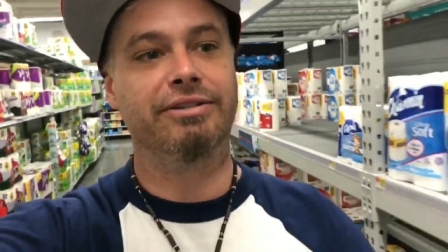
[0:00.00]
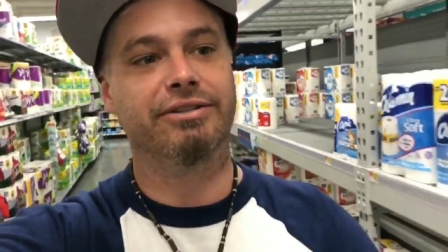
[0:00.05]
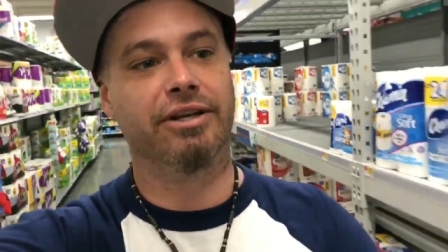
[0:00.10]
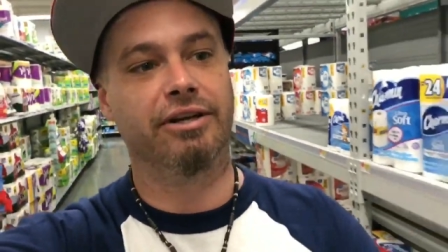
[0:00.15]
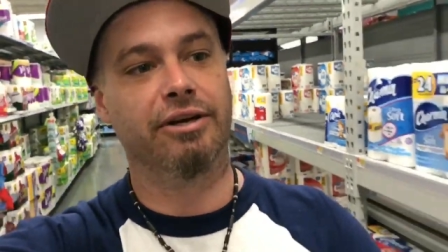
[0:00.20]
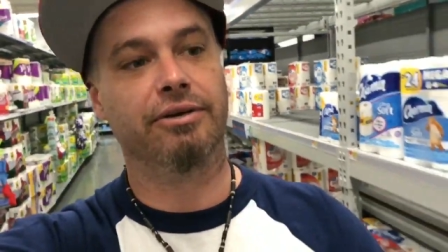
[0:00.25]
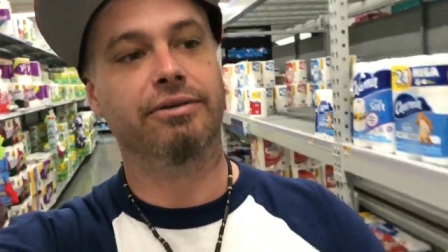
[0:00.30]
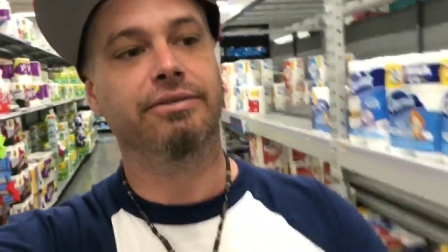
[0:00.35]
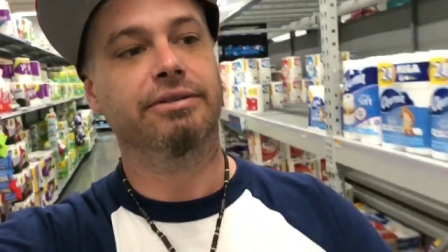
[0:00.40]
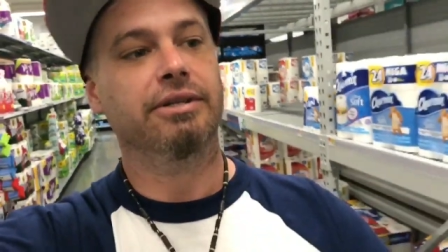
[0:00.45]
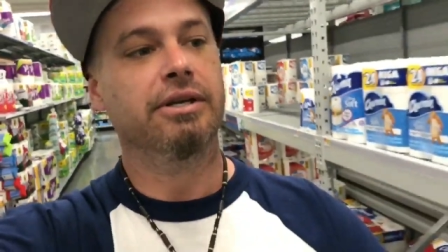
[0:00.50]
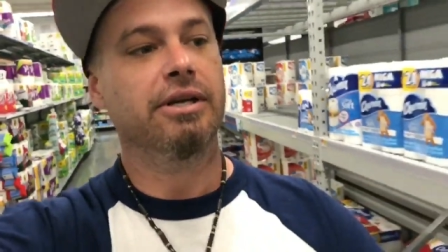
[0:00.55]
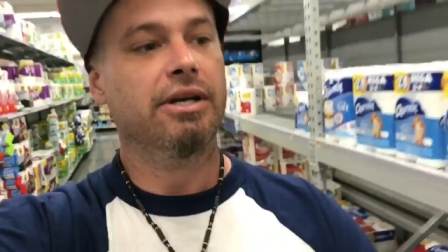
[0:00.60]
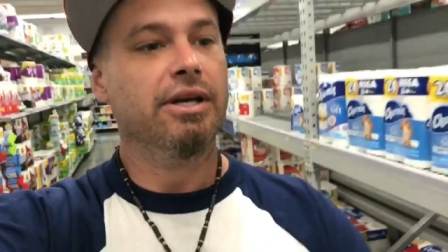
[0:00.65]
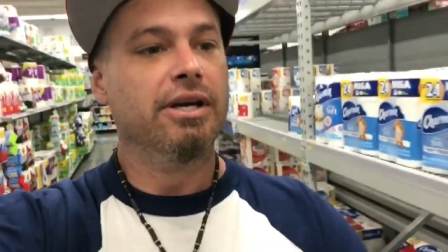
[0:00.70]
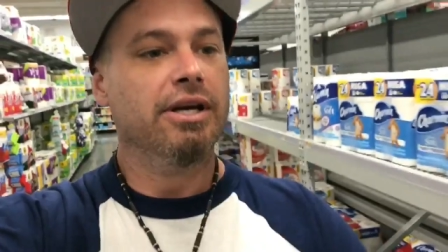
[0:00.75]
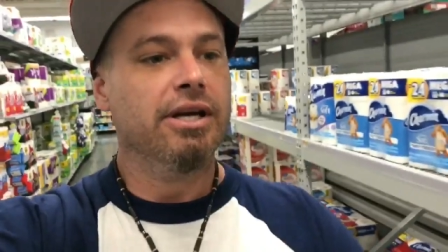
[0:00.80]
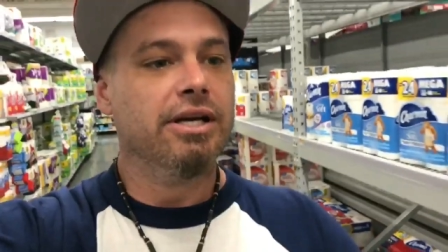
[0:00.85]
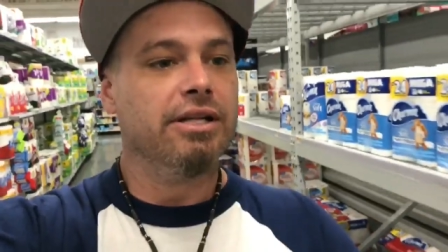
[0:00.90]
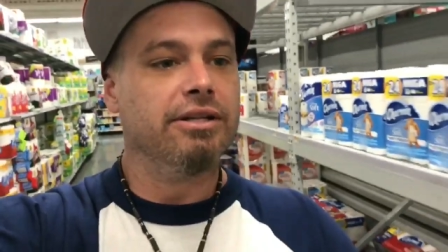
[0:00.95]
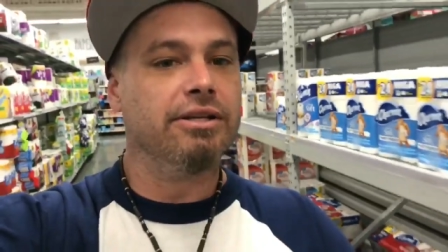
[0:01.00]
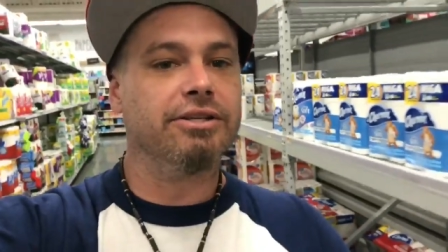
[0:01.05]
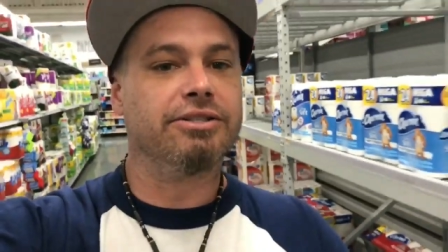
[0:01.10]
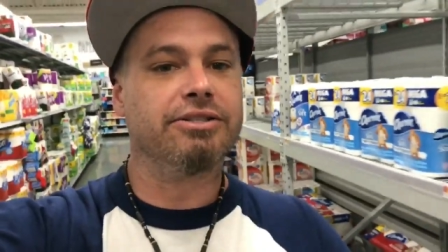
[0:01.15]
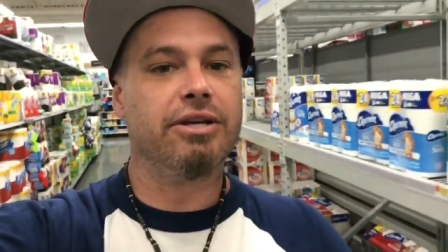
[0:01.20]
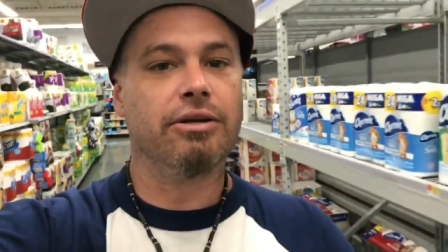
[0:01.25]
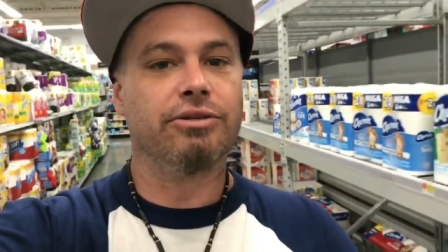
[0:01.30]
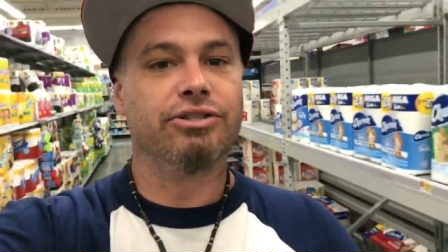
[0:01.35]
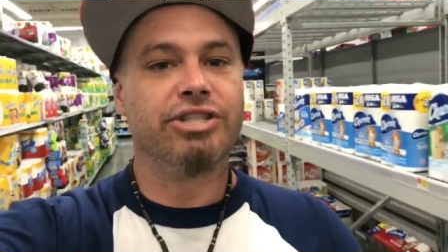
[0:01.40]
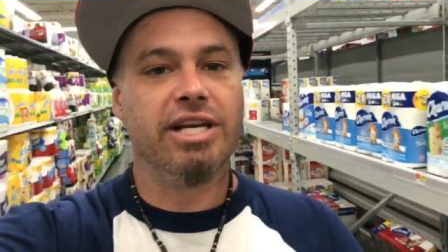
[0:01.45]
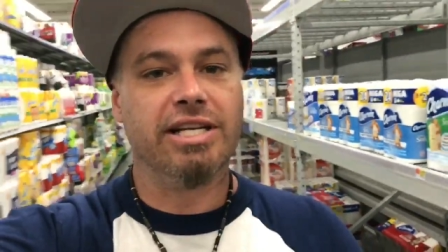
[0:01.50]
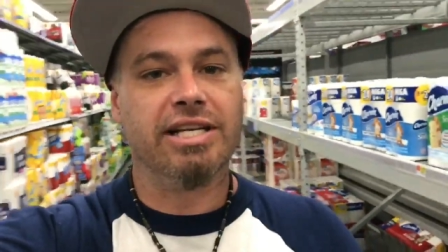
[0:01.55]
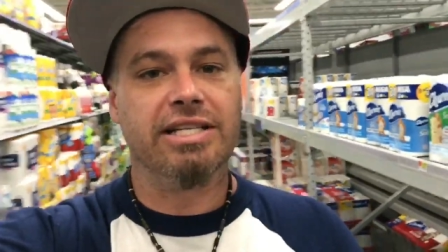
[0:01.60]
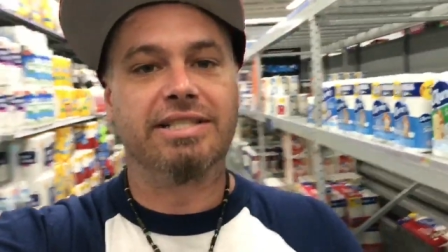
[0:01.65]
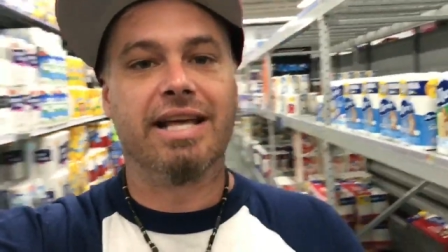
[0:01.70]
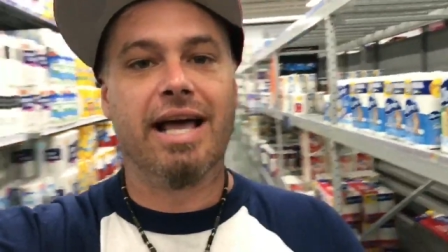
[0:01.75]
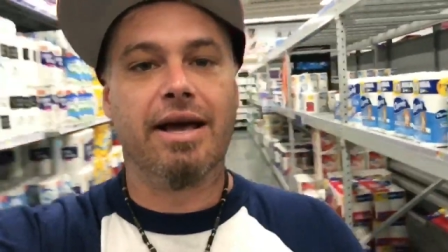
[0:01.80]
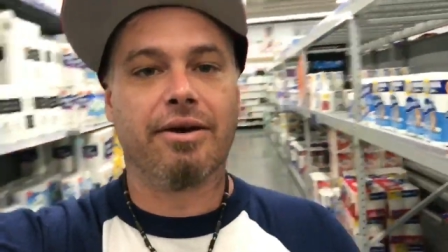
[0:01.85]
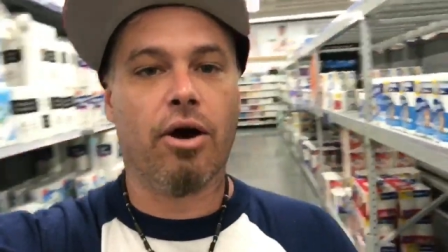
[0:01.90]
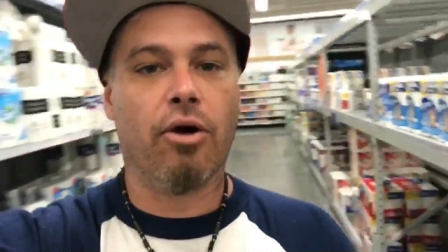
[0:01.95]
So let's go check
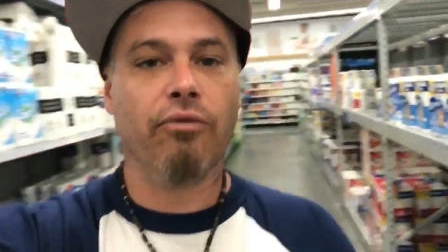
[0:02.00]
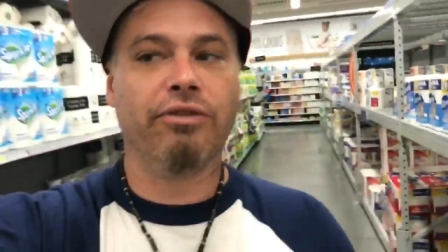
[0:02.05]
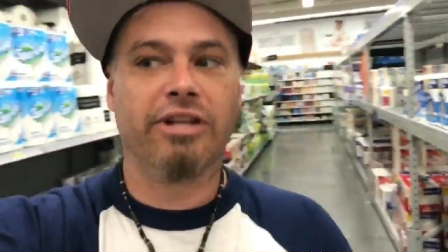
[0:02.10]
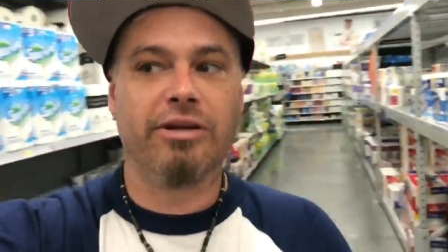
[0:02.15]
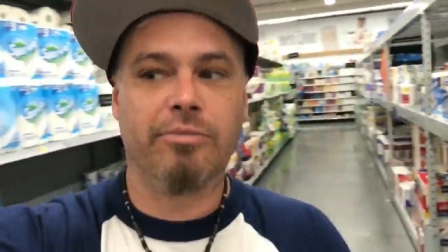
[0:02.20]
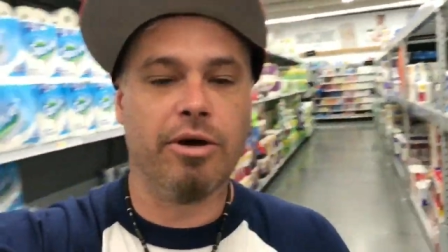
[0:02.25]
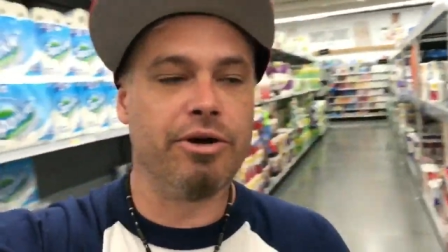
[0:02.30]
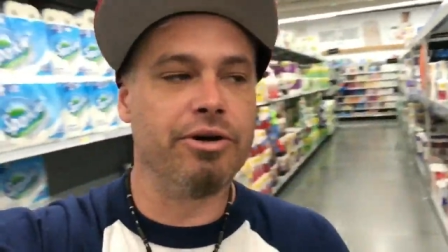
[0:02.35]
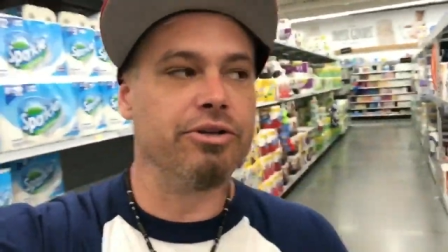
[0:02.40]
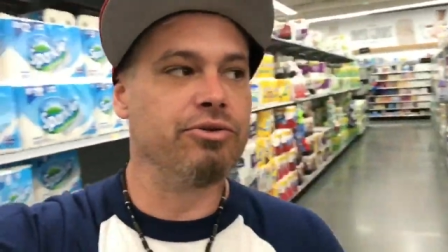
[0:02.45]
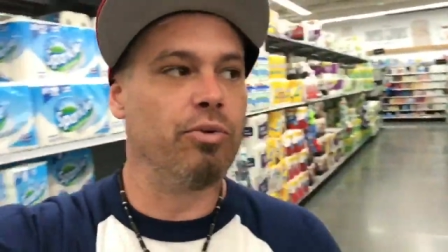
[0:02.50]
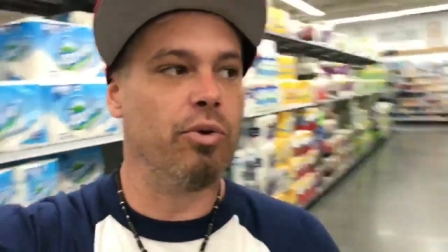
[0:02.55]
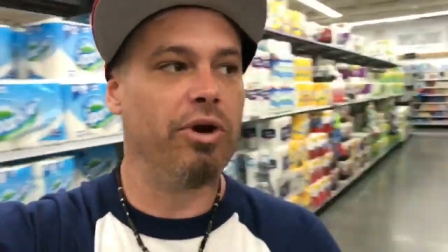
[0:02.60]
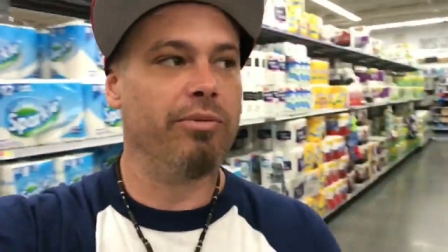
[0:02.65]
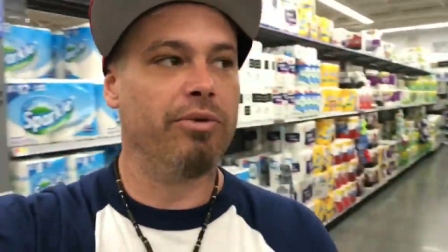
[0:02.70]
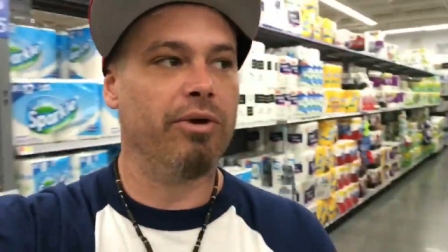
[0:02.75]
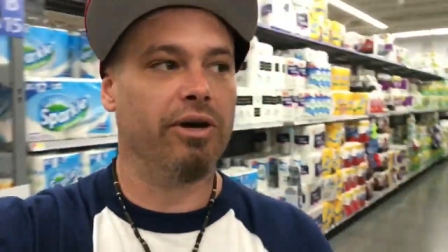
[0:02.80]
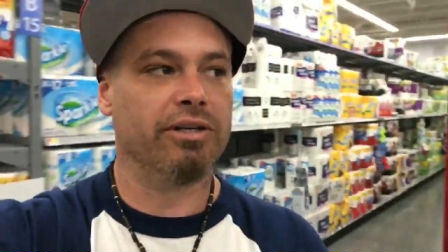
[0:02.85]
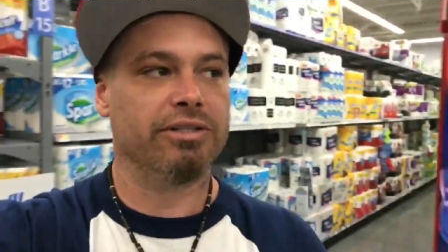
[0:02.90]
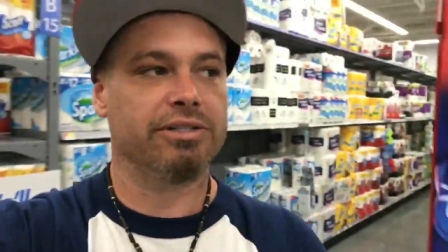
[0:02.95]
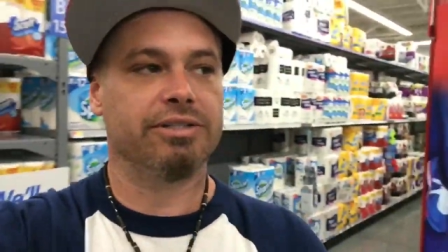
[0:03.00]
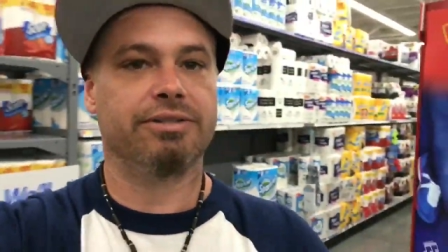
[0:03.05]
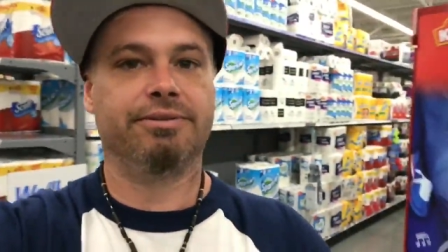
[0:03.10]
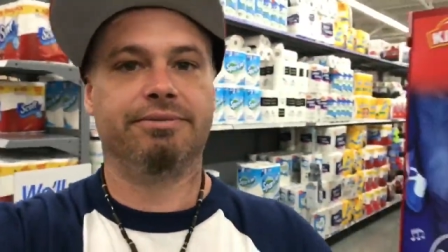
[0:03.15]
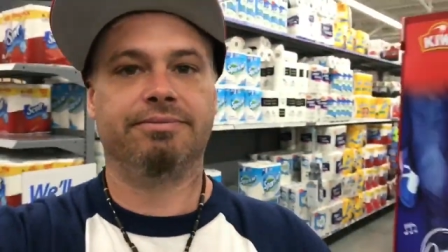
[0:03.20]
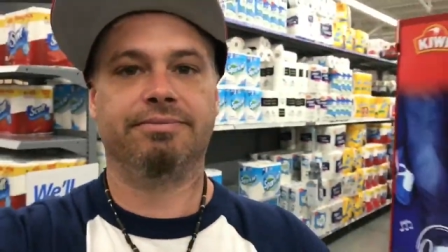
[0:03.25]
this out. Hopefully, I'm under 20 bucks.